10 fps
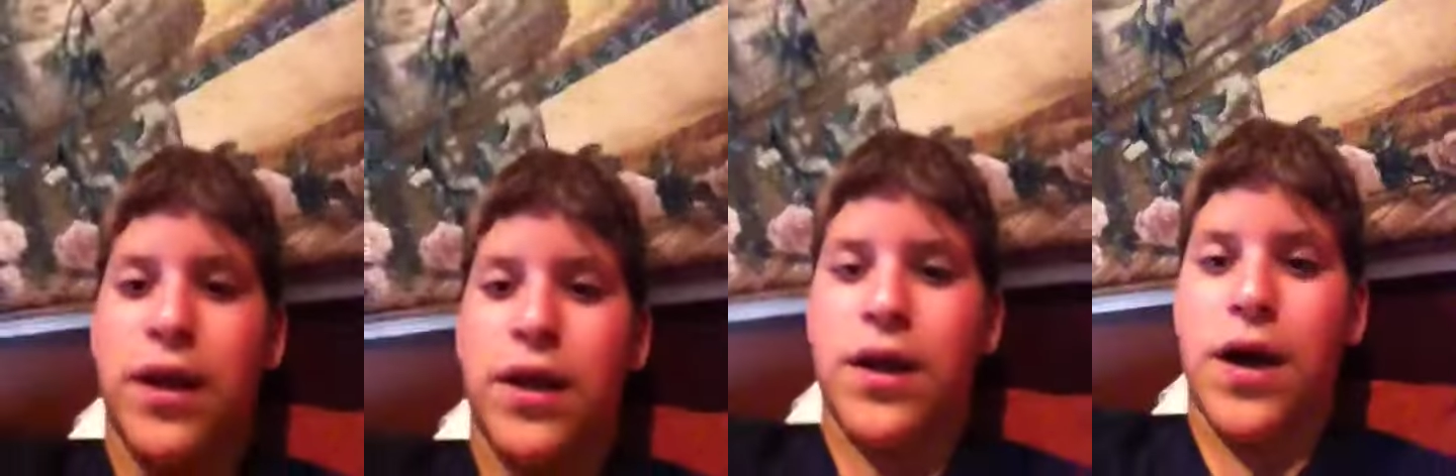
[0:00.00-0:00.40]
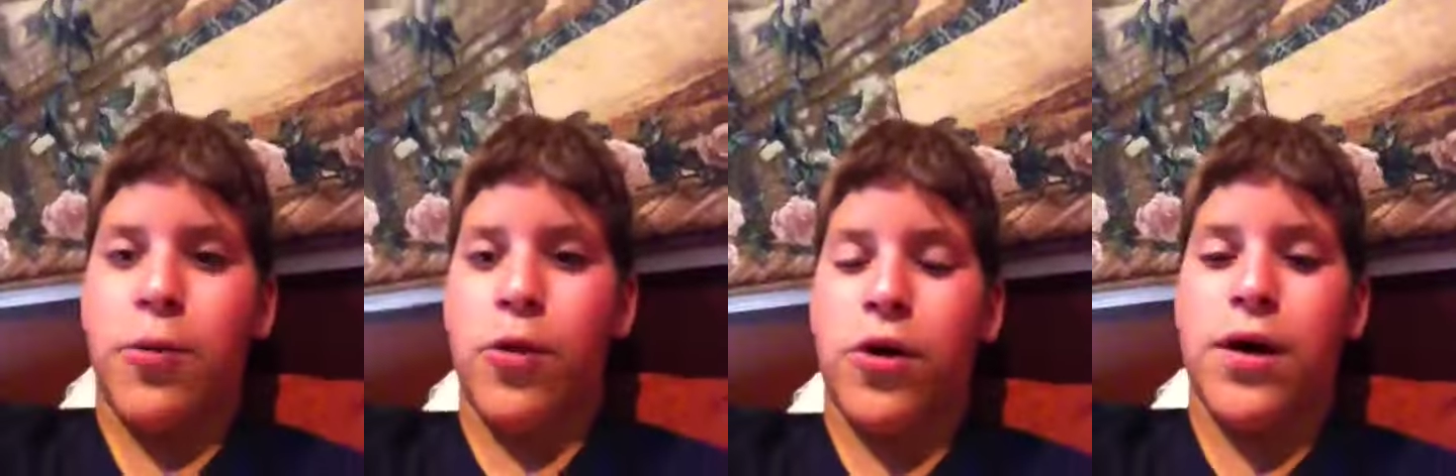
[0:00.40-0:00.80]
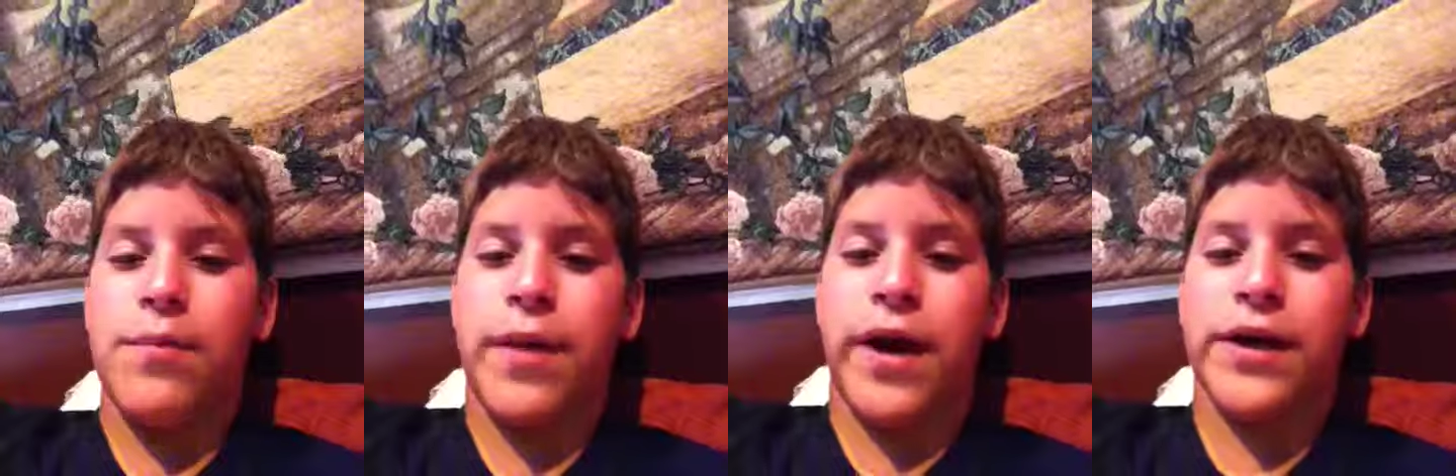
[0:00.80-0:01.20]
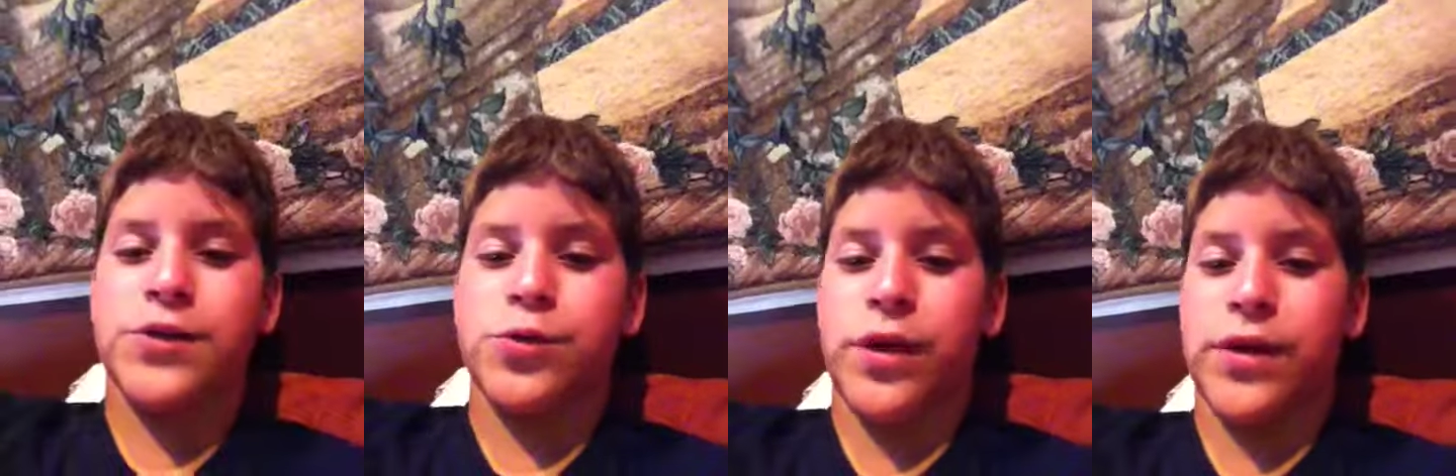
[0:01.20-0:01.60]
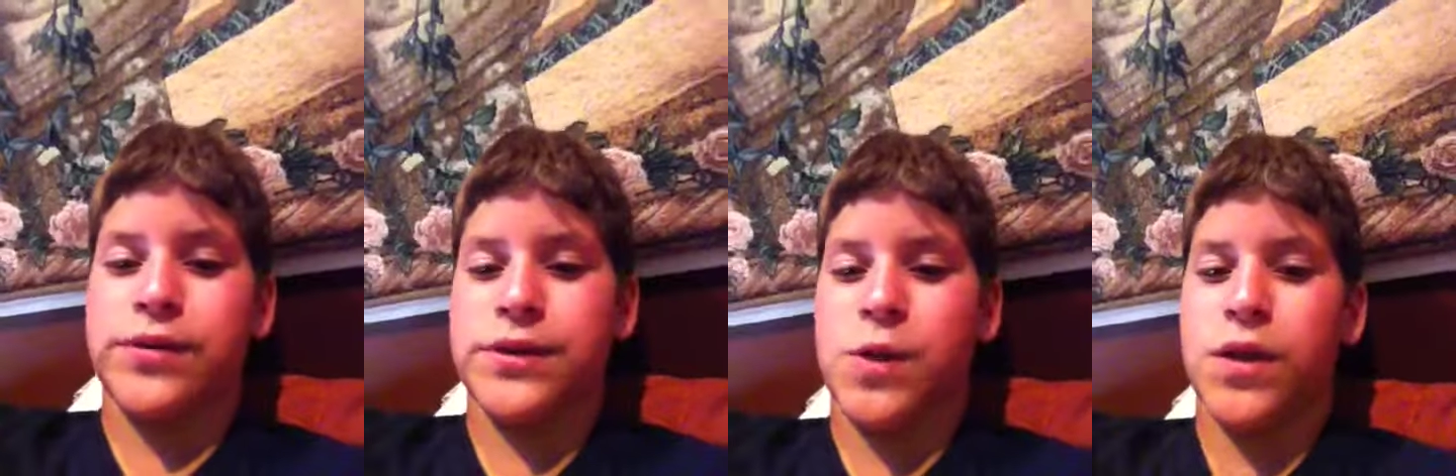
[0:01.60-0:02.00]
then I will come back to
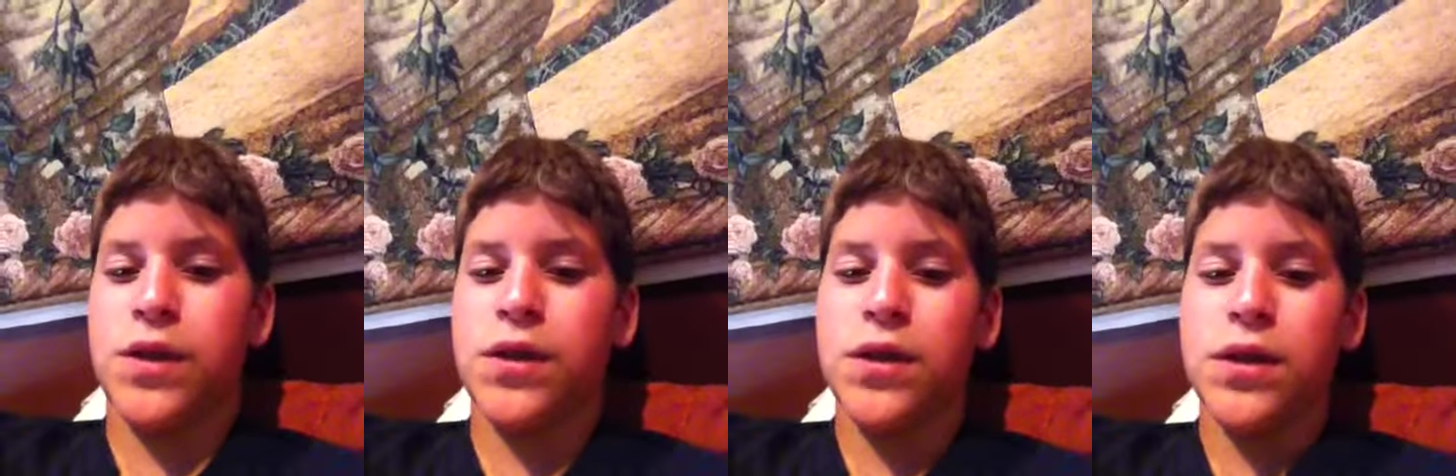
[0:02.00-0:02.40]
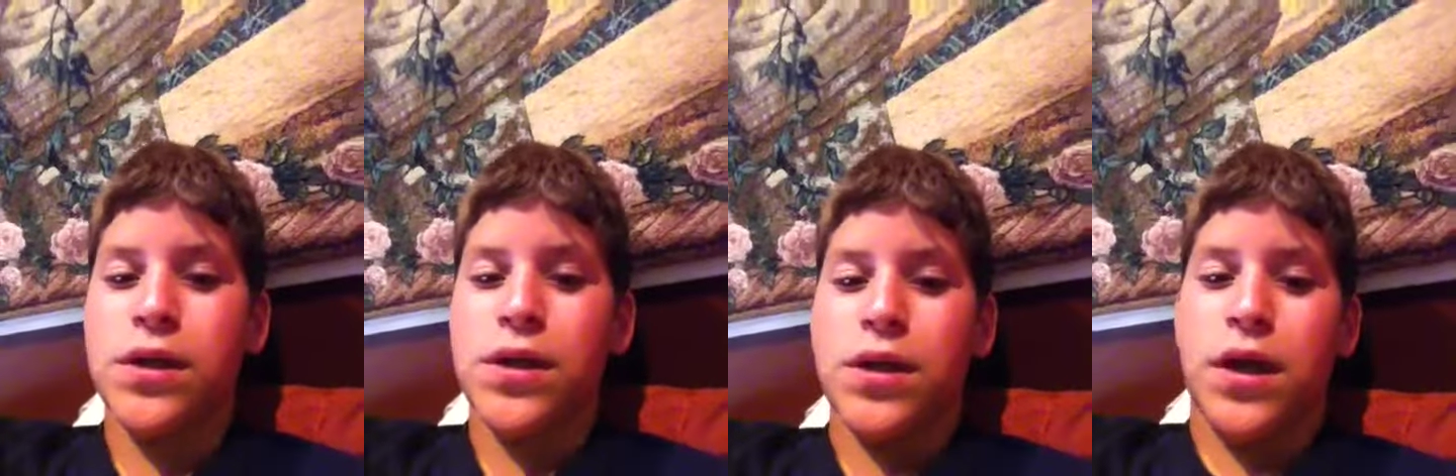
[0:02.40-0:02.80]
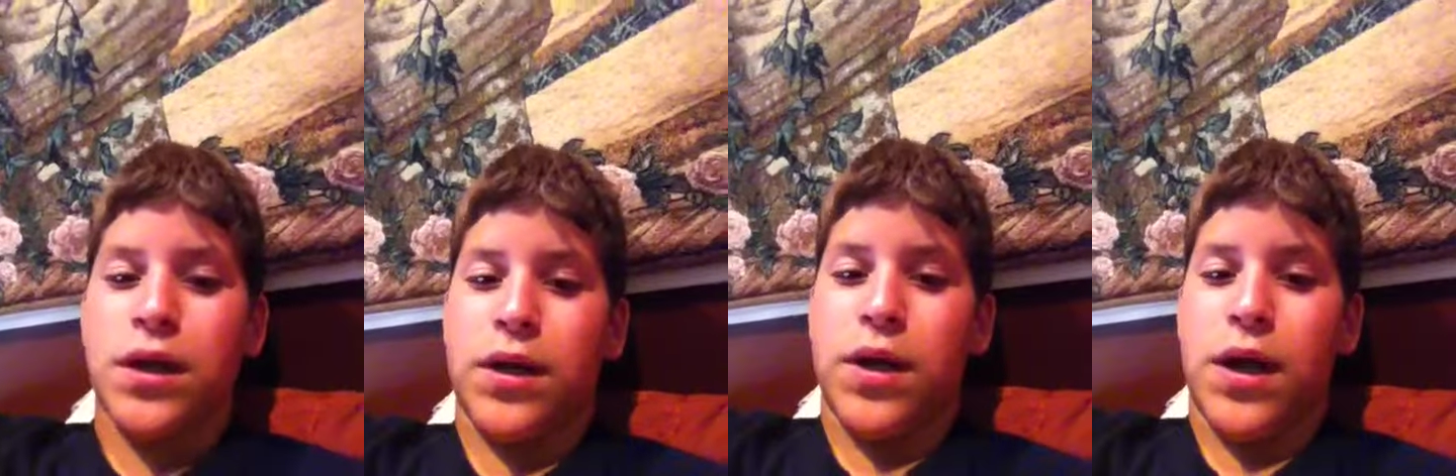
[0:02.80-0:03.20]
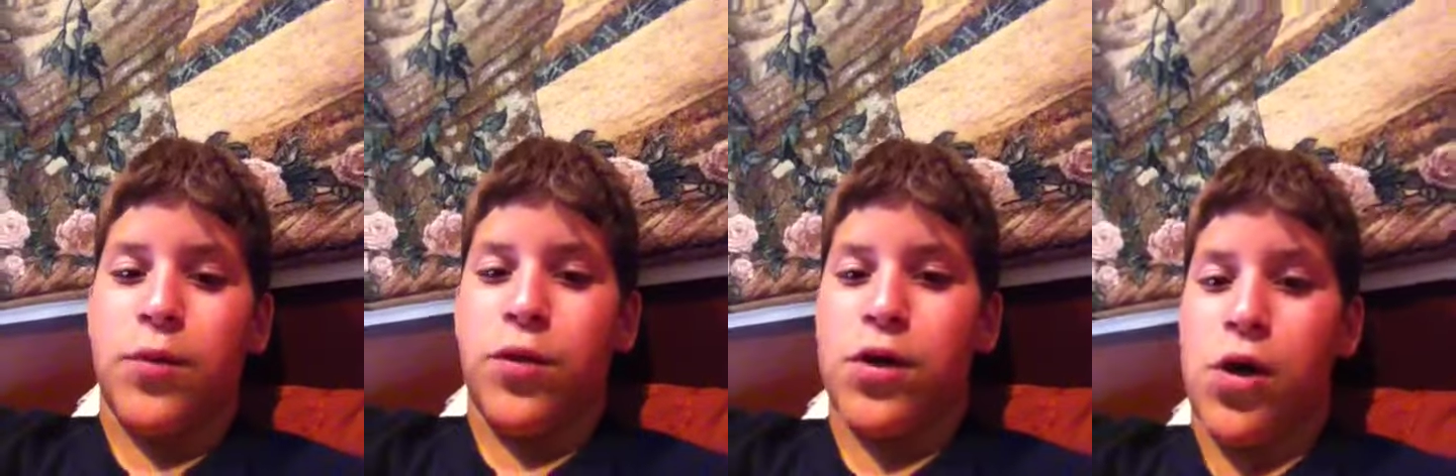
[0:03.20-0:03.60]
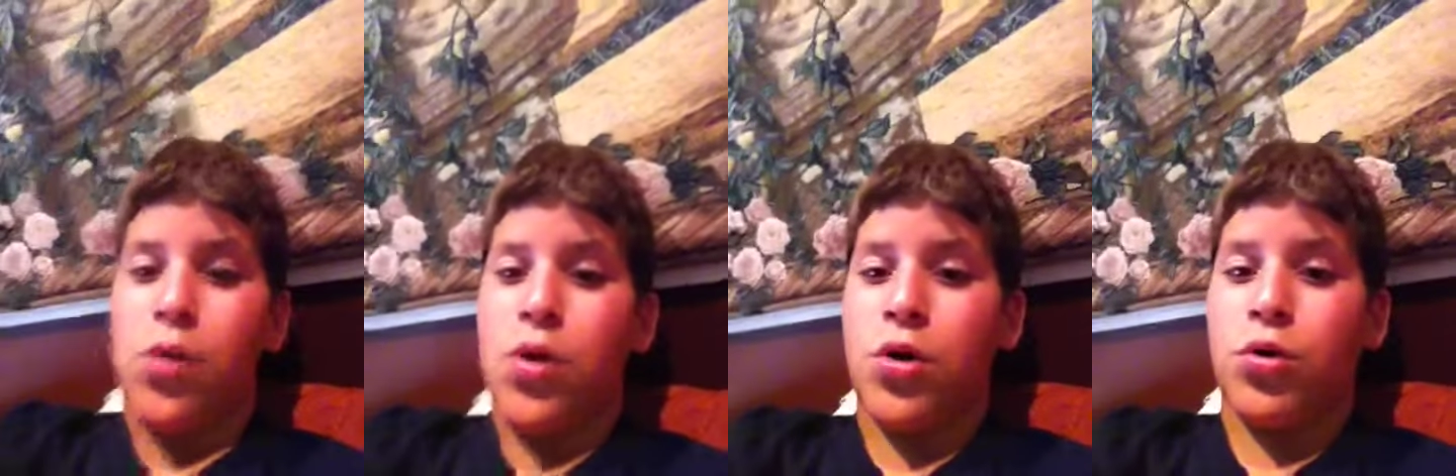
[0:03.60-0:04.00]
Arizona, and then I will
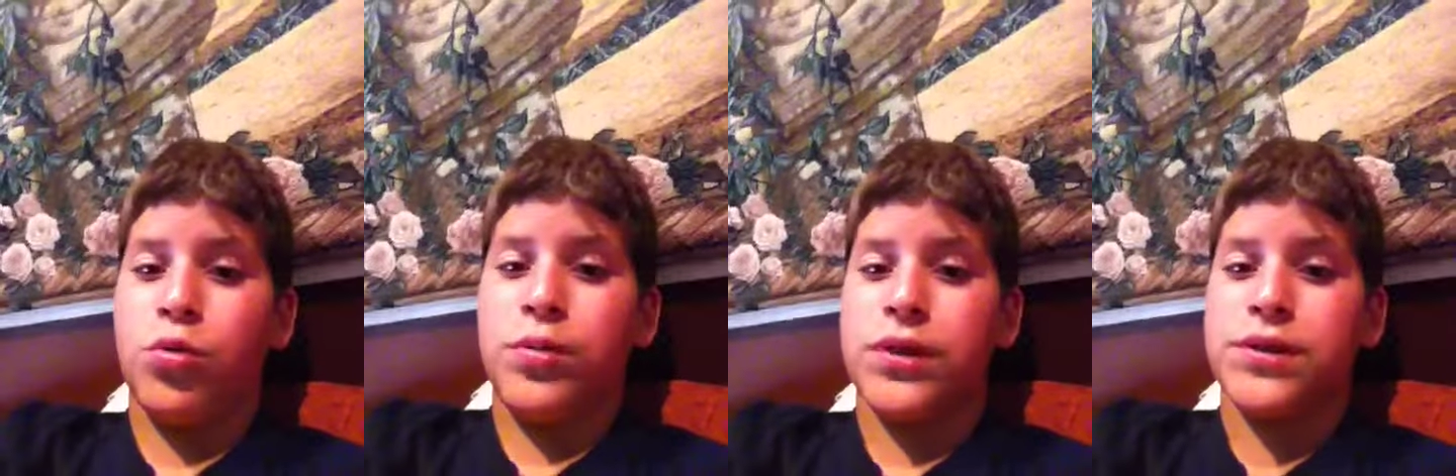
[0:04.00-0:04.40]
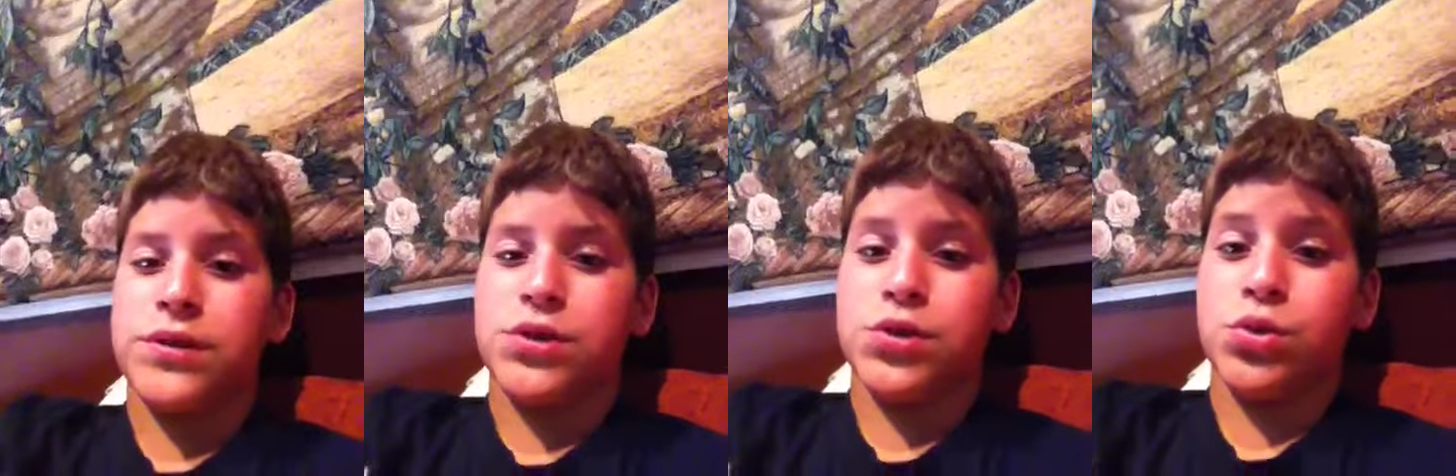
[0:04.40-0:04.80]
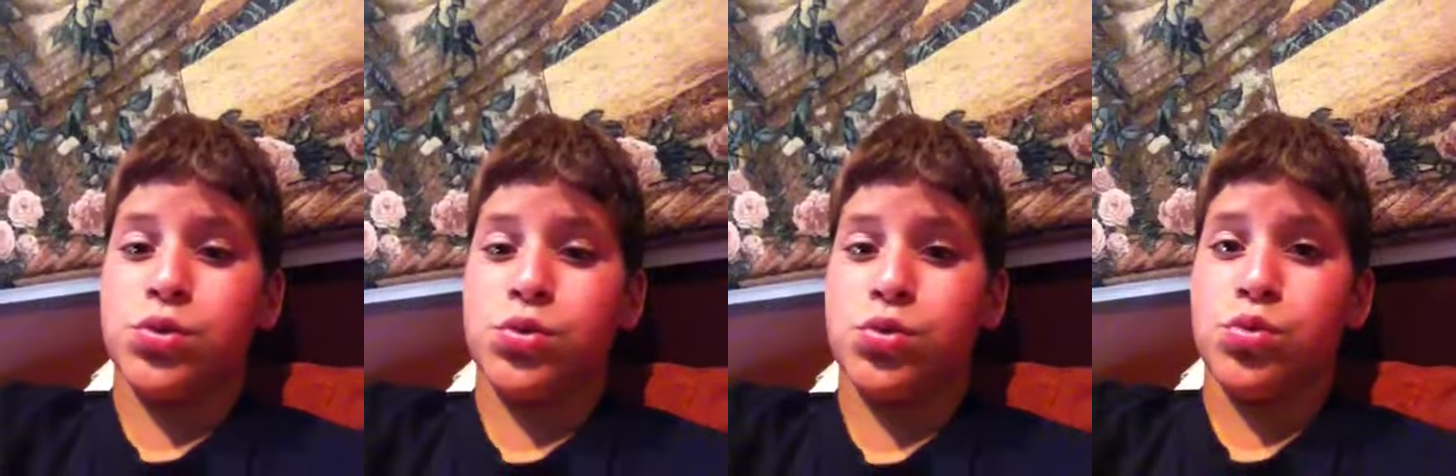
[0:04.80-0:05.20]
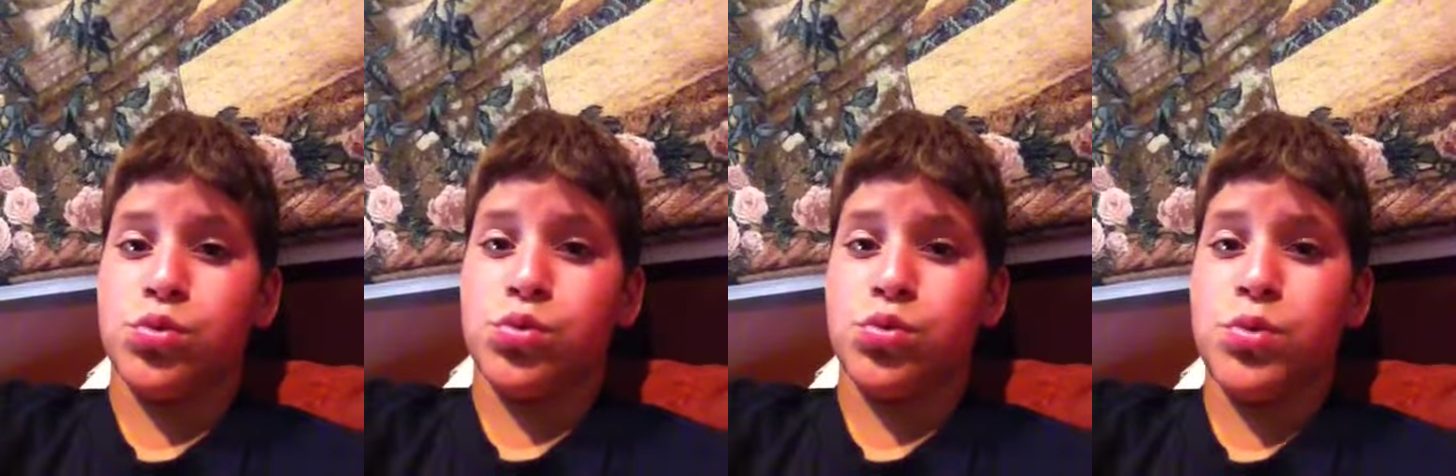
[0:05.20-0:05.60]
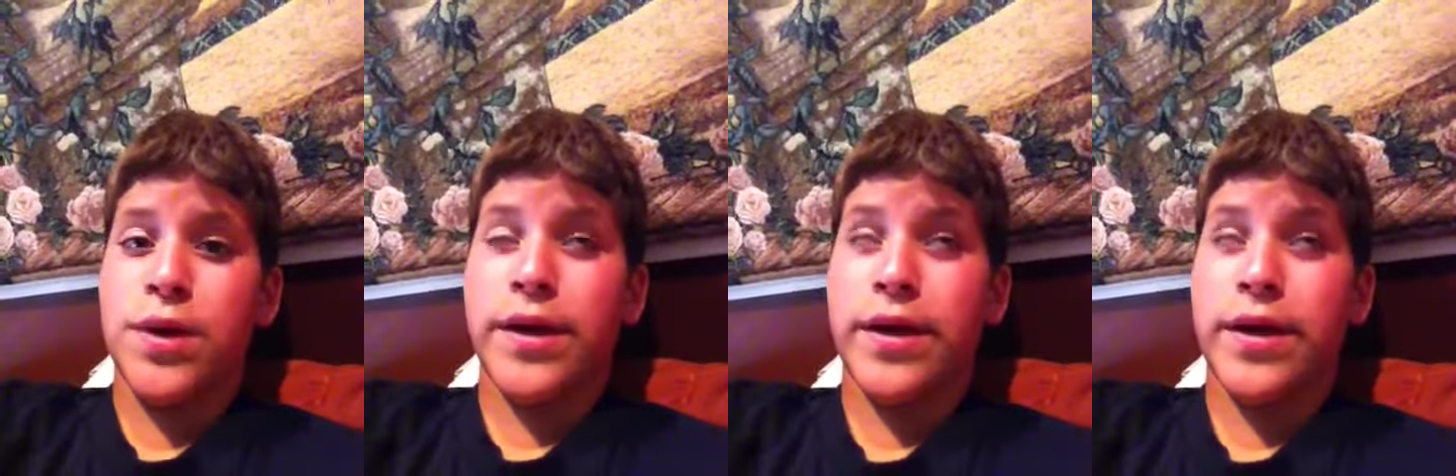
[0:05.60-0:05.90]
go home to